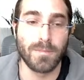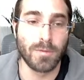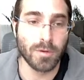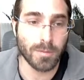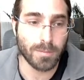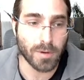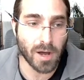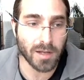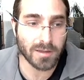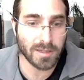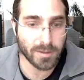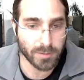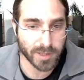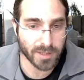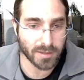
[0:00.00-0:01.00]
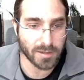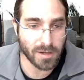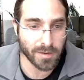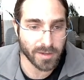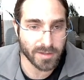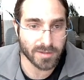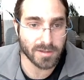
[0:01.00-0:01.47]
more broadly, we can
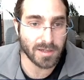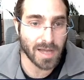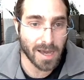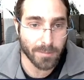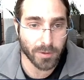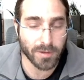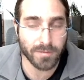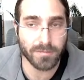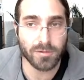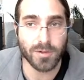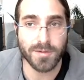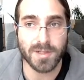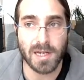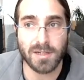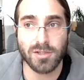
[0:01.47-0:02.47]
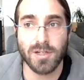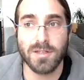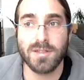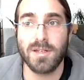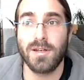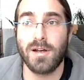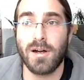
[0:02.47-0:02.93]
call these collaborative
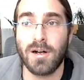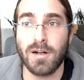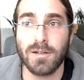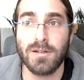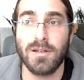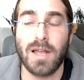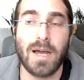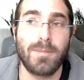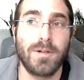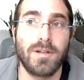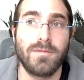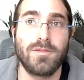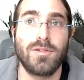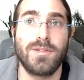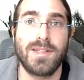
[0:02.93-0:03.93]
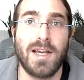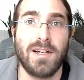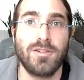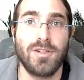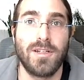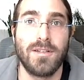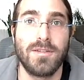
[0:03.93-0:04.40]
transactions, and all collaborative
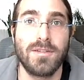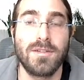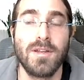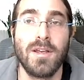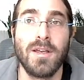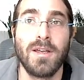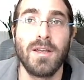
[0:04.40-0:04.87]
transactions